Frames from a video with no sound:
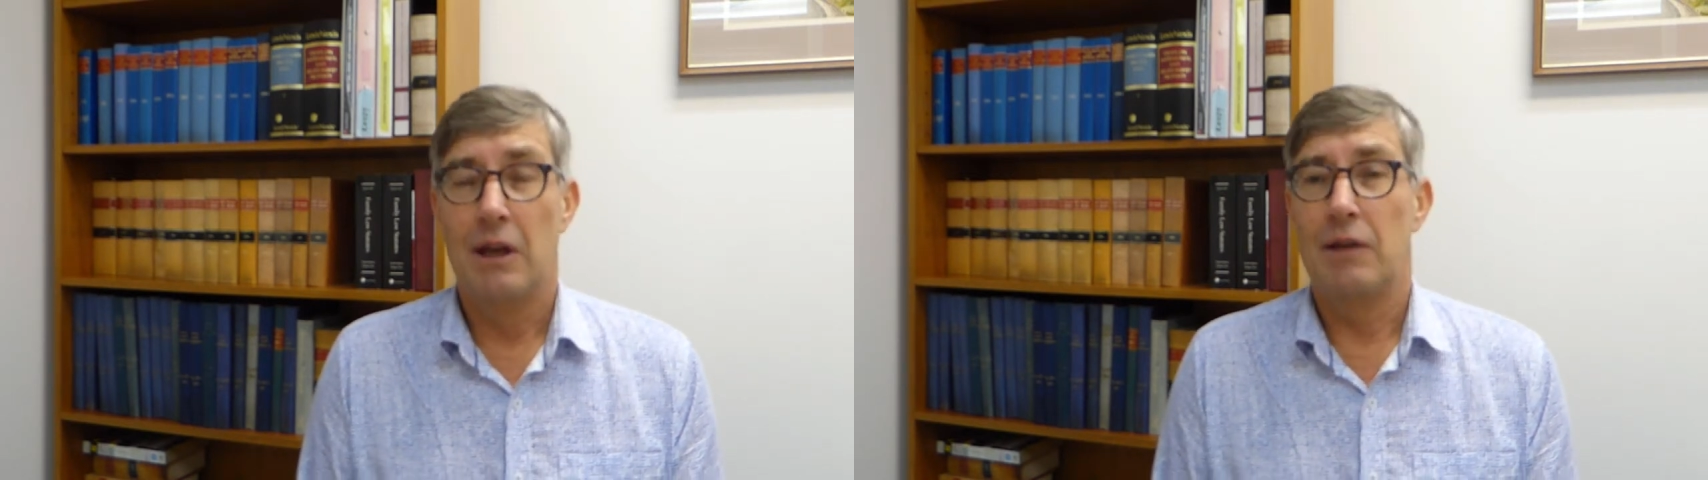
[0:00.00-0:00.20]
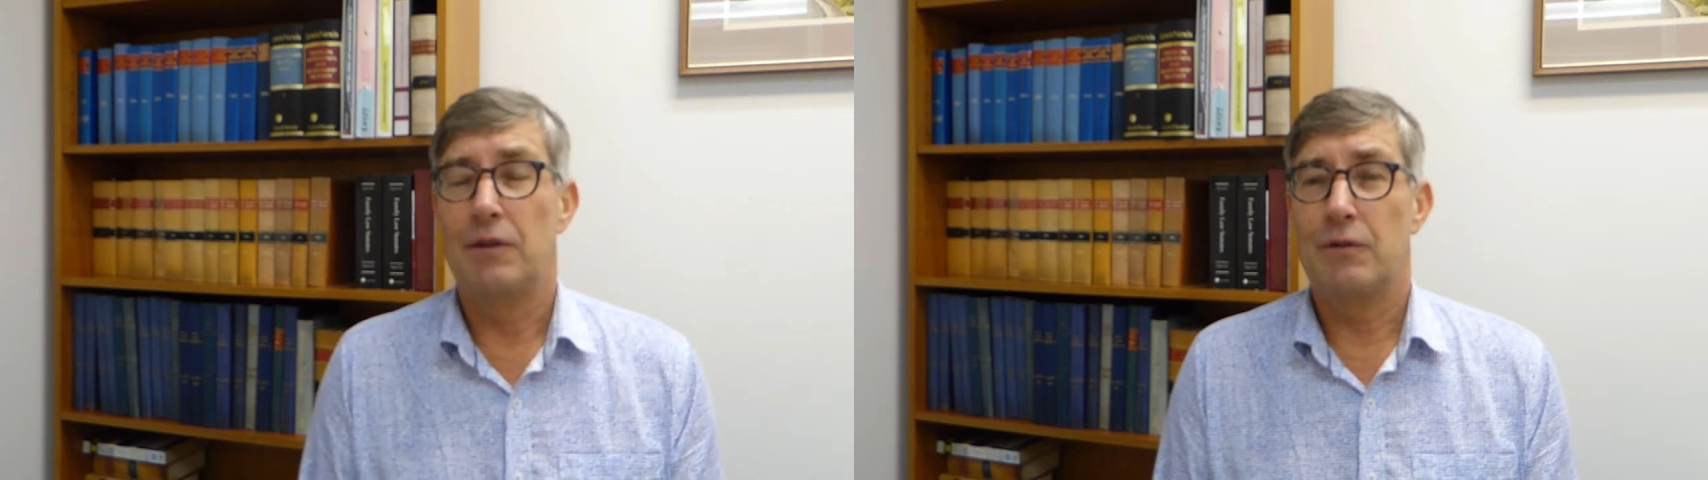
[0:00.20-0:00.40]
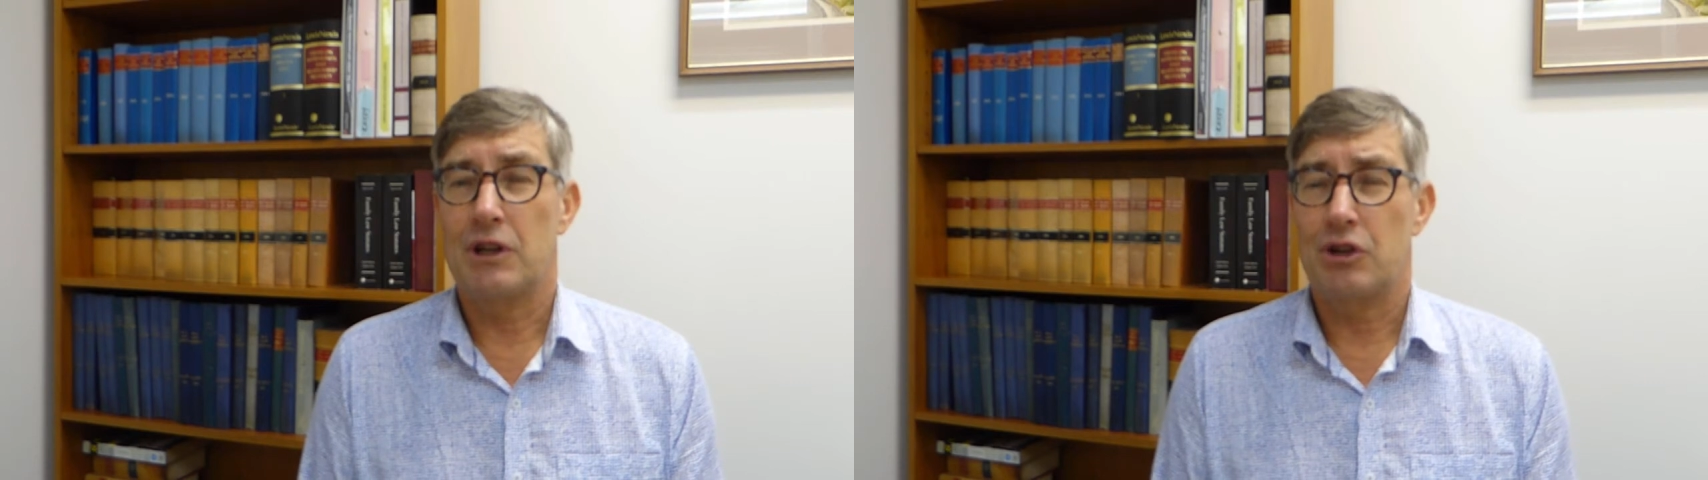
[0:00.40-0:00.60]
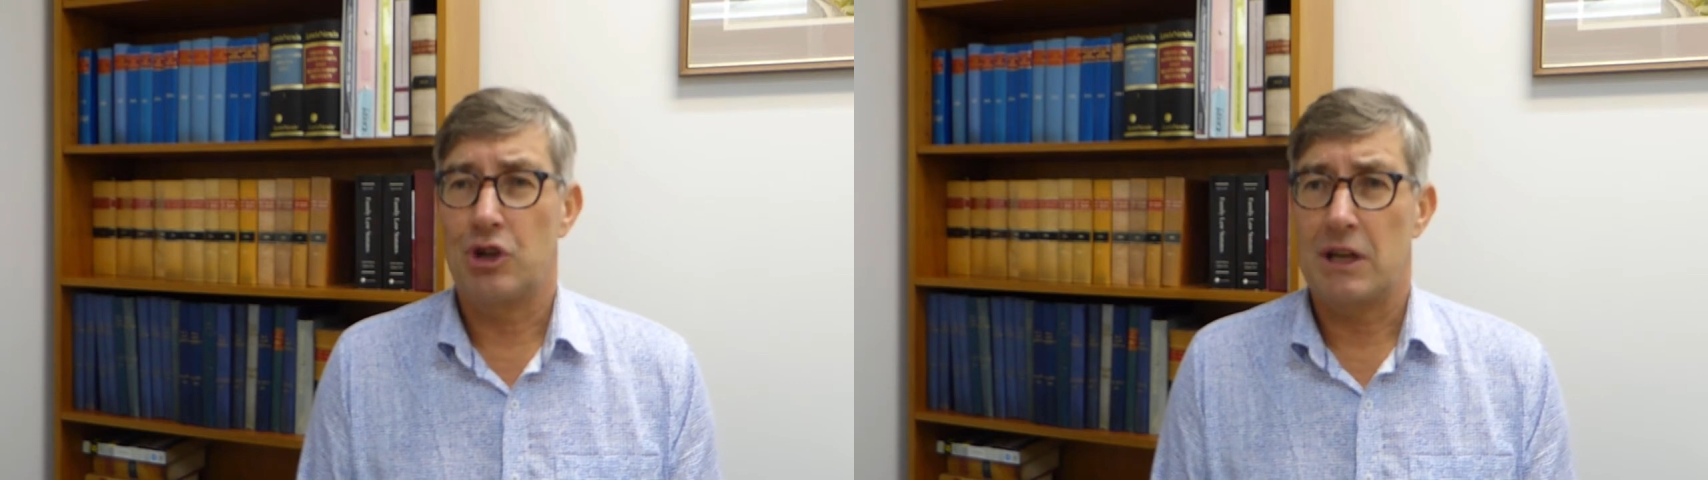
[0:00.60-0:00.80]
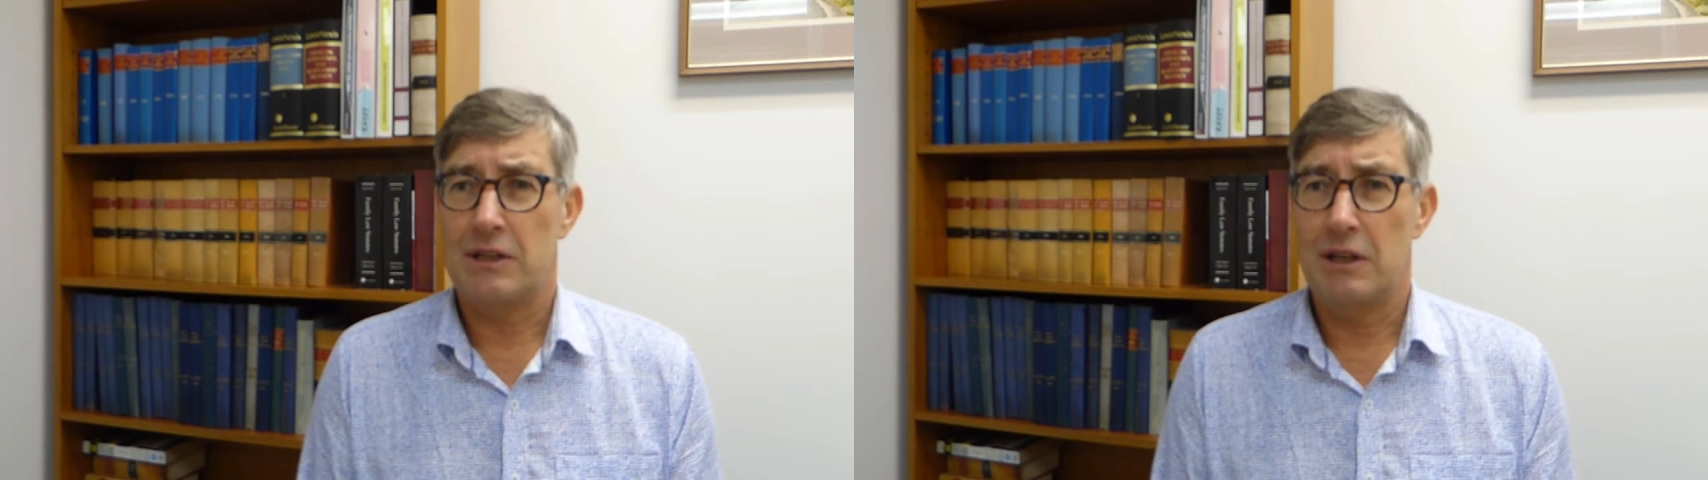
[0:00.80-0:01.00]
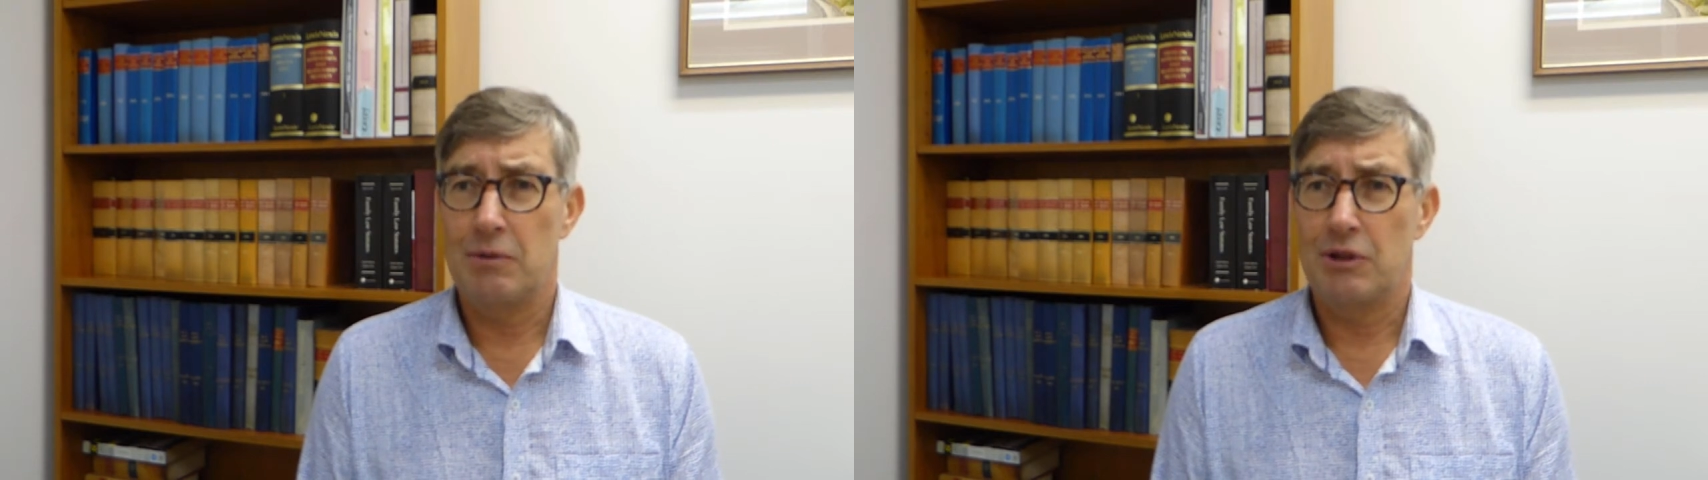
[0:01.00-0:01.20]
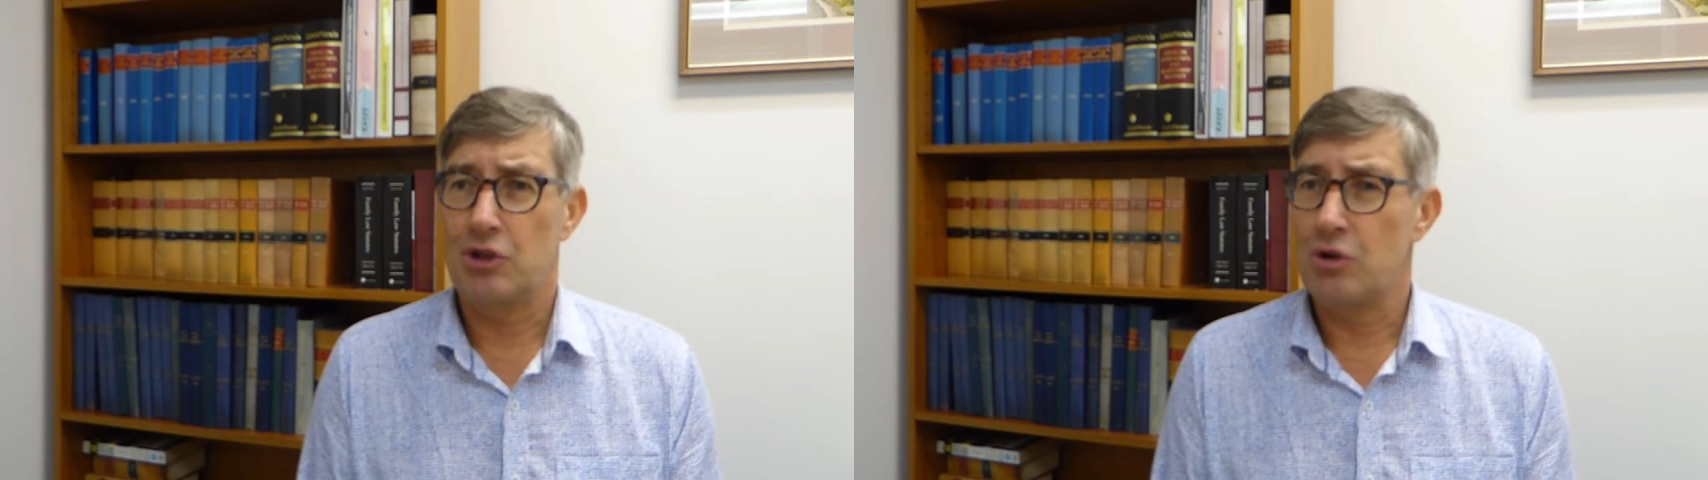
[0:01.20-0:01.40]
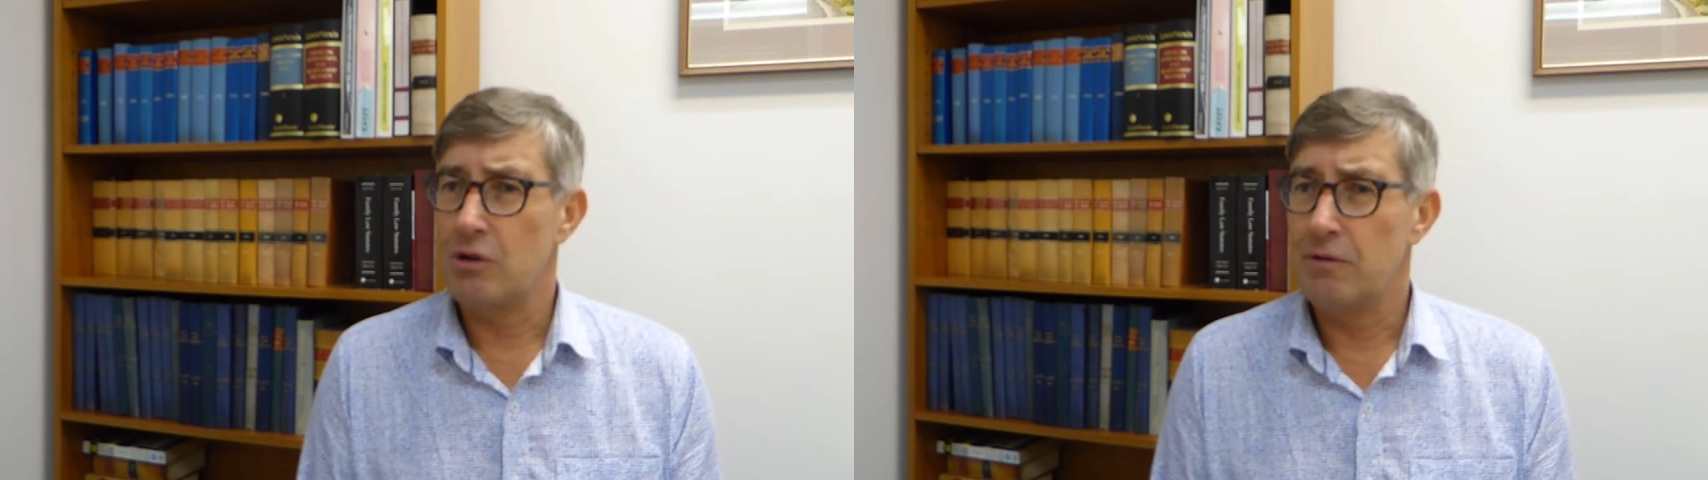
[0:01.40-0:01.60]
If you've got a trustee with
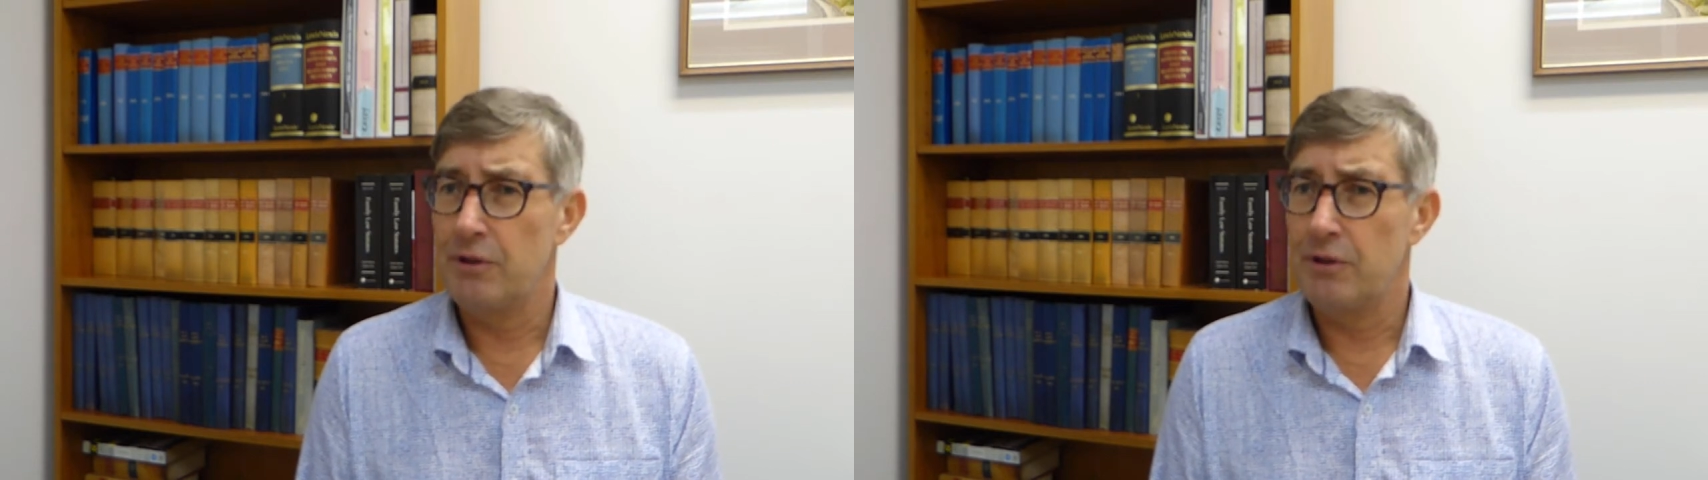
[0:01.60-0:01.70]
strong